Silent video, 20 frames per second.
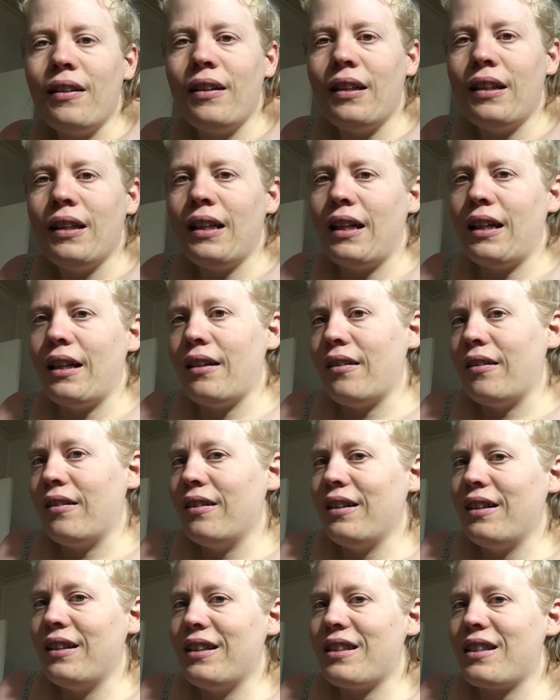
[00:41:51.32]
yeah,
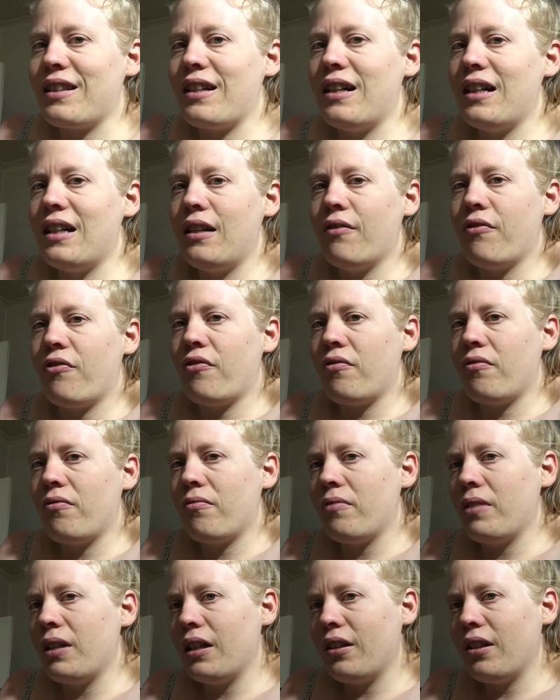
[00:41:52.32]
it's kind of
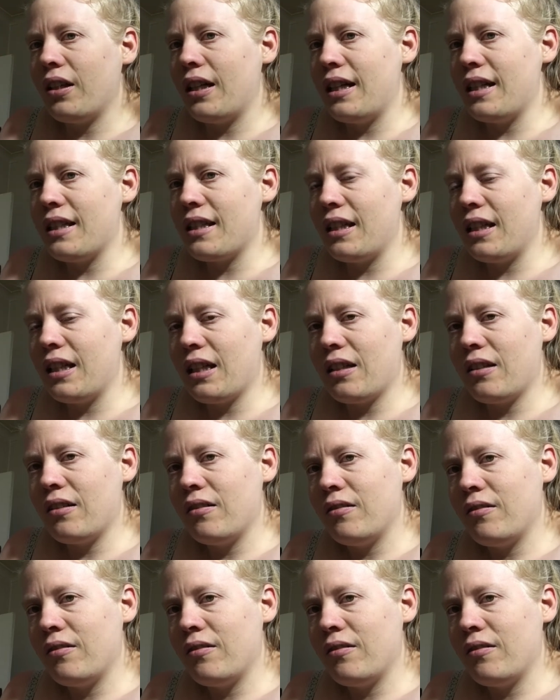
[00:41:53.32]
realising